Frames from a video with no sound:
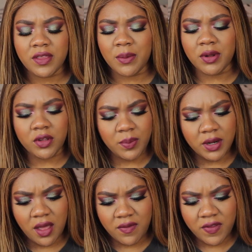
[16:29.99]
Then I put a little bit
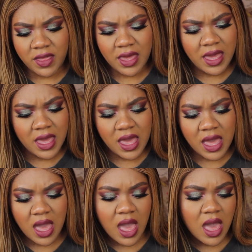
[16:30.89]
of
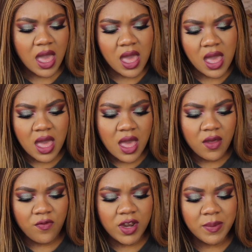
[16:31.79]
the
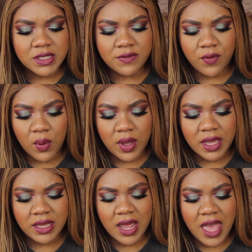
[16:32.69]
Venomous
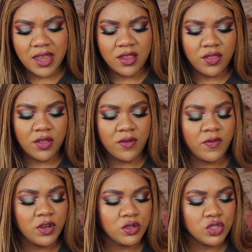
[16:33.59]
Void and the
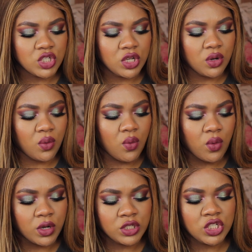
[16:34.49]
Venusian
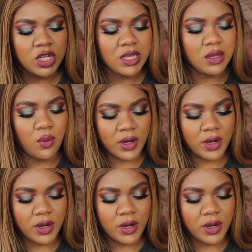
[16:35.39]
Orchid.